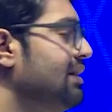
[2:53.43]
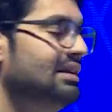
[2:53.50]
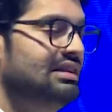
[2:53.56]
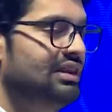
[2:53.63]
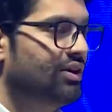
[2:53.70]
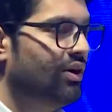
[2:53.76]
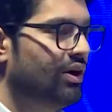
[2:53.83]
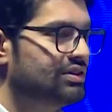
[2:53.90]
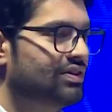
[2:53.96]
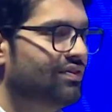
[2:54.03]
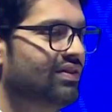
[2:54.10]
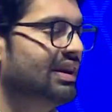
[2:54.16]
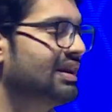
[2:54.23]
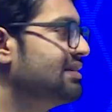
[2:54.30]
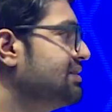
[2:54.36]
The cost of
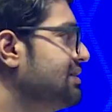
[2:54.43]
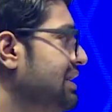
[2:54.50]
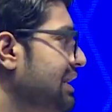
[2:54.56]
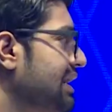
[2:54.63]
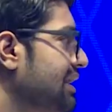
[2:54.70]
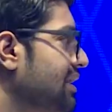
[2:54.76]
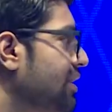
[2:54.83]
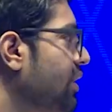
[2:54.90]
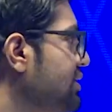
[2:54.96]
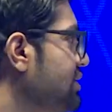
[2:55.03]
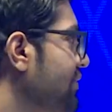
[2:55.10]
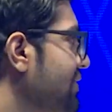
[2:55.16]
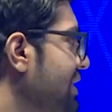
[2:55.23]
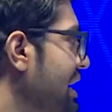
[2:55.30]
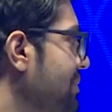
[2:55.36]
electricity, cost
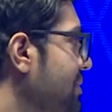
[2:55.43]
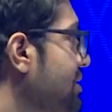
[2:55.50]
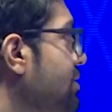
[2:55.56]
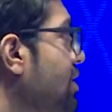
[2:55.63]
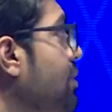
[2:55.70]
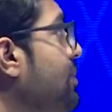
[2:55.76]
of labor, raw